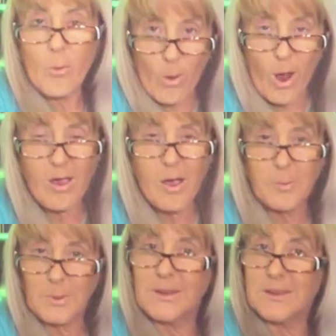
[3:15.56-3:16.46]
why I
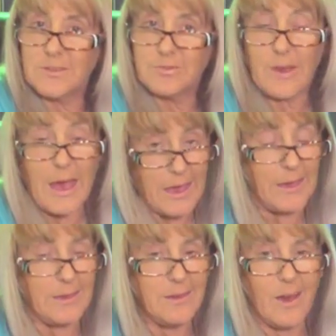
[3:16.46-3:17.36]
believe,
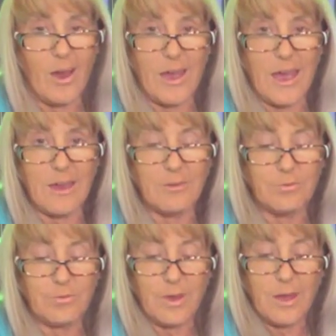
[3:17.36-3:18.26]
A, I
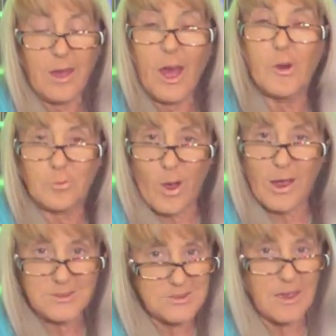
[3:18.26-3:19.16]
have a
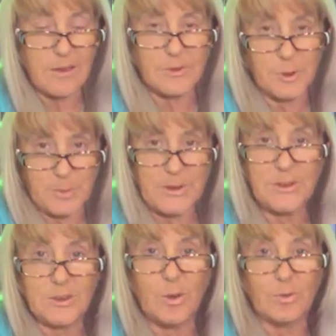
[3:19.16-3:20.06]
right to have an
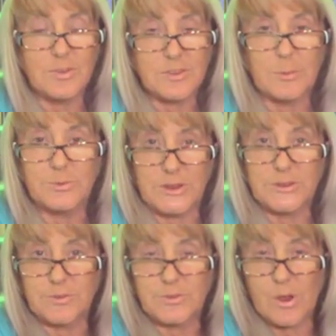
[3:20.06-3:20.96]
opinion on the
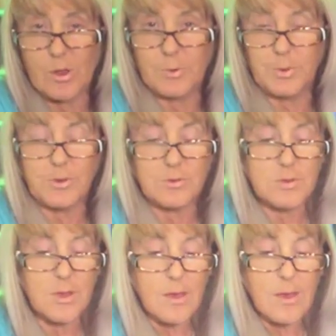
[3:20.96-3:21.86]
subject of child
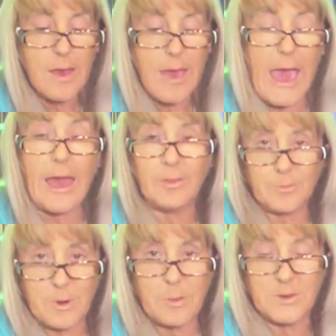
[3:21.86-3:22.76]
abuse and
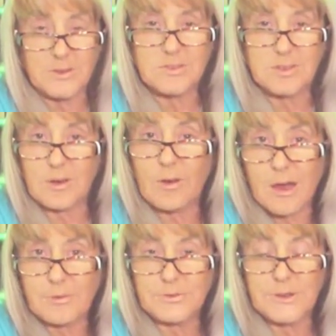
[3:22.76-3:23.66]
the remnants
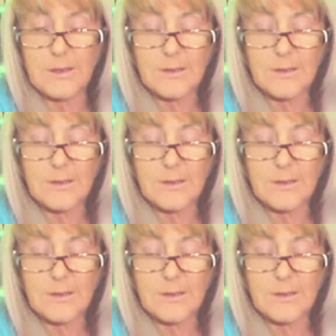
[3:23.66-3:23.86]
thereafter.